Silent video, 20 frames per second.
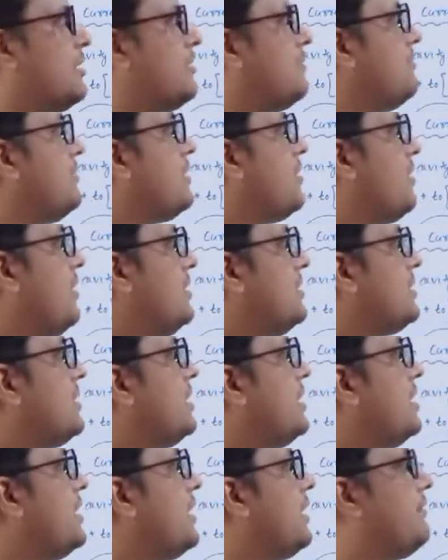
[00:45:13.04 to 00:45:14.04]
Because
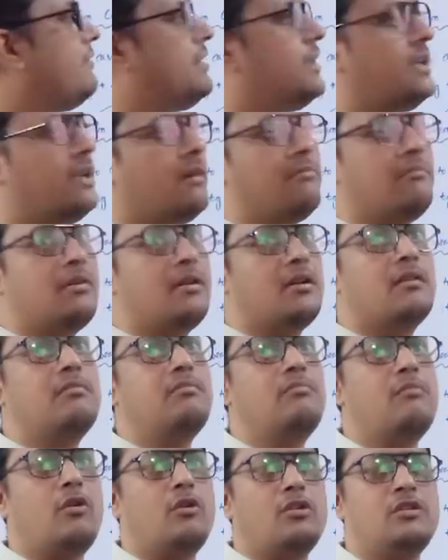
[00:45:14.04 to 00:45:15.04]
if the number of
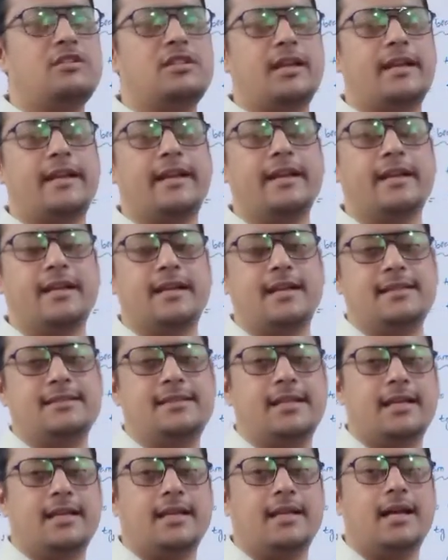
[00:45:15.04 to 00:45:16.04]
modes are
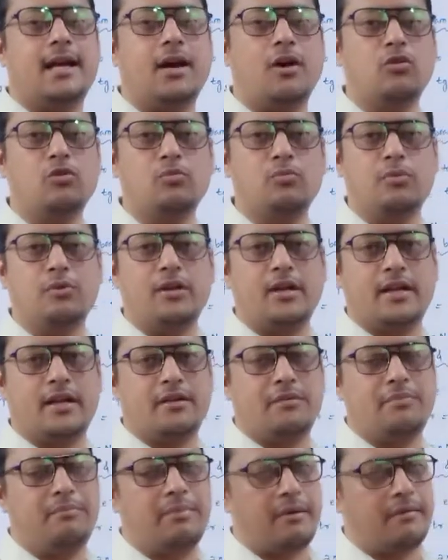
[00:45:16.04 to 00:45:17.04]
increasing, output
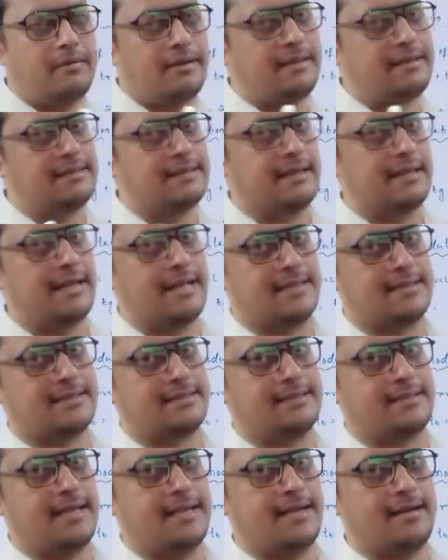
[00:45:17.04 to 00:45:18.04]
RF power is less.
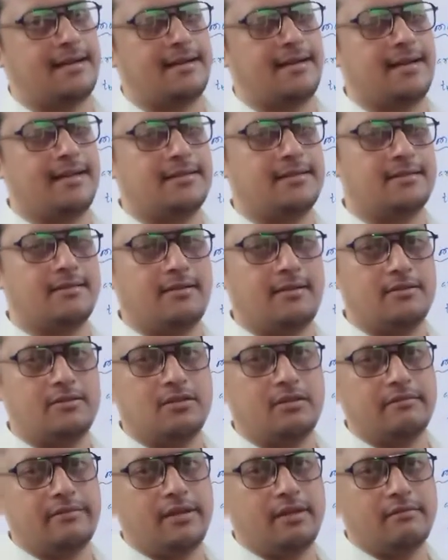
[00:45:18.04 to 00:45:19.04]
That relation
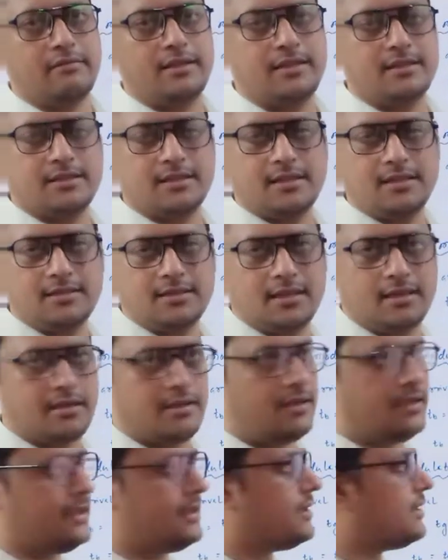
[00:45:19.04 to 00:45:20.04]
also we have discussed
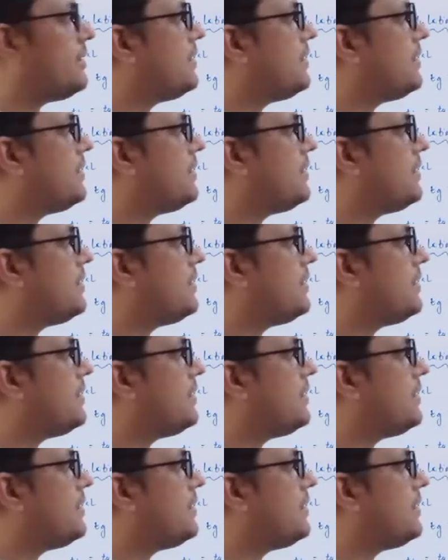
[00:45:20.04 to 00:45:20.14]
earlier.